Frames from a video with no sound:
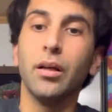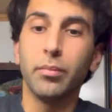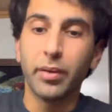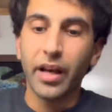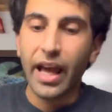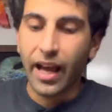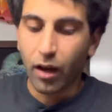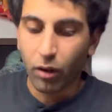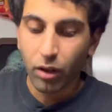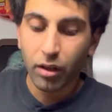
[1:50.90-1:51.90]
But
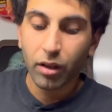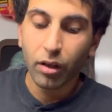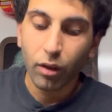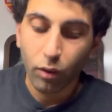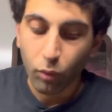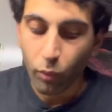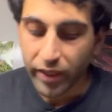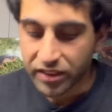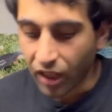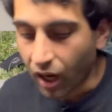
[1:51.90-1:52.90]
now we
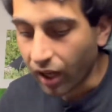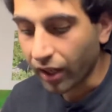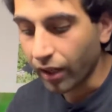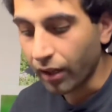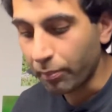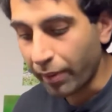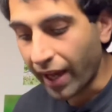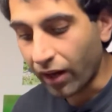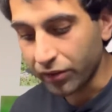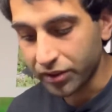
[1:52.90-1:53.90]
talk
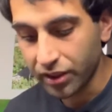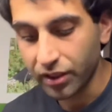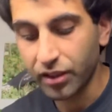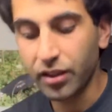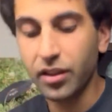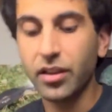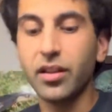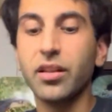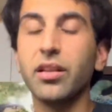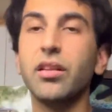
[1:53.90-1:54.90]
about
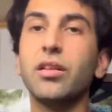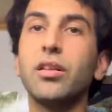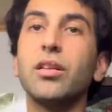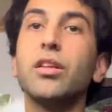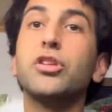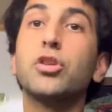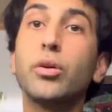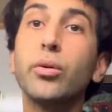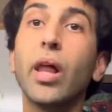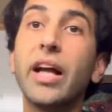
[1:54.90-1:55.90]
the
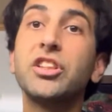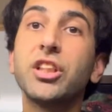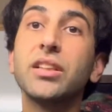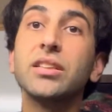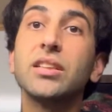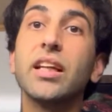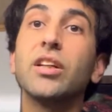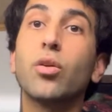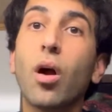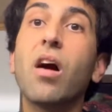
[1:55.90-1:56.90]
true legends in
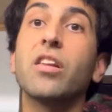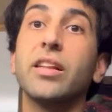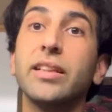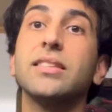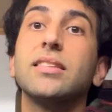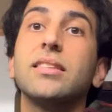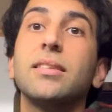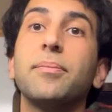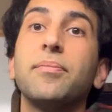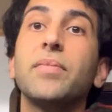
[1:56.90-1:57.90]
Crotalus.
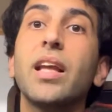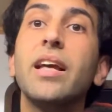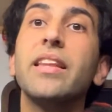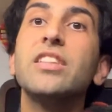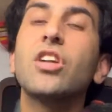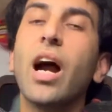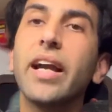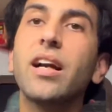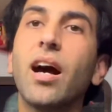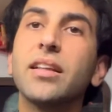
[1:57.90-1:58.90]
These are
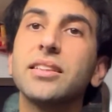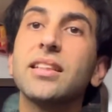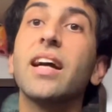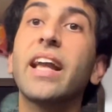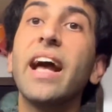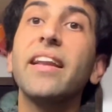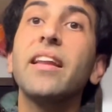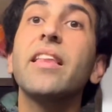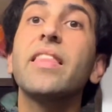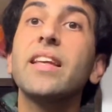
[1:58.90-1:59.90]
icons. Again,
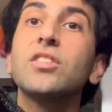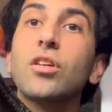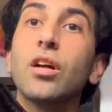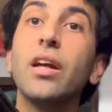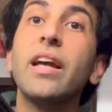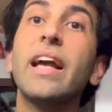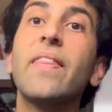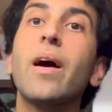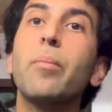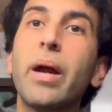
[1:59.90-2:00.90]
these are in
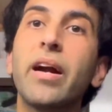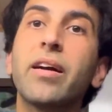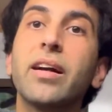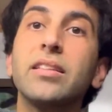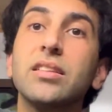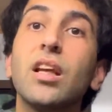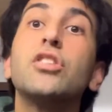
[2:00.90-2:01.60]
the Americas.